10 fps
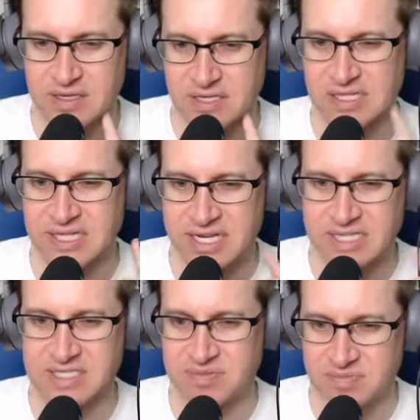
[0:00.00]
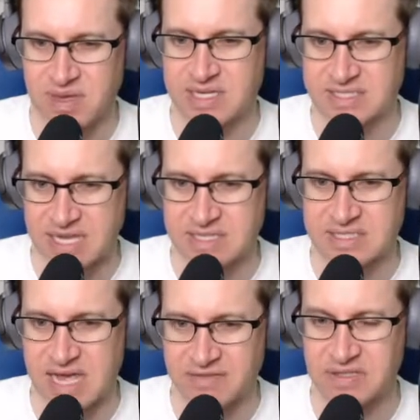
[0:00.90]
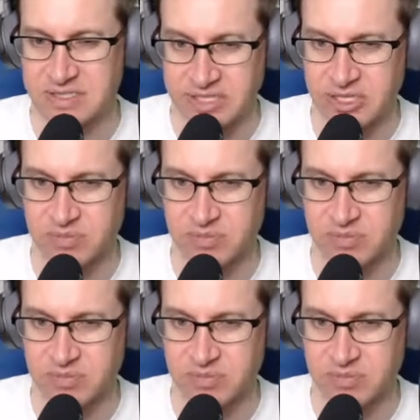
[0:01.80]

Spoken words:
clinics make sense to have a little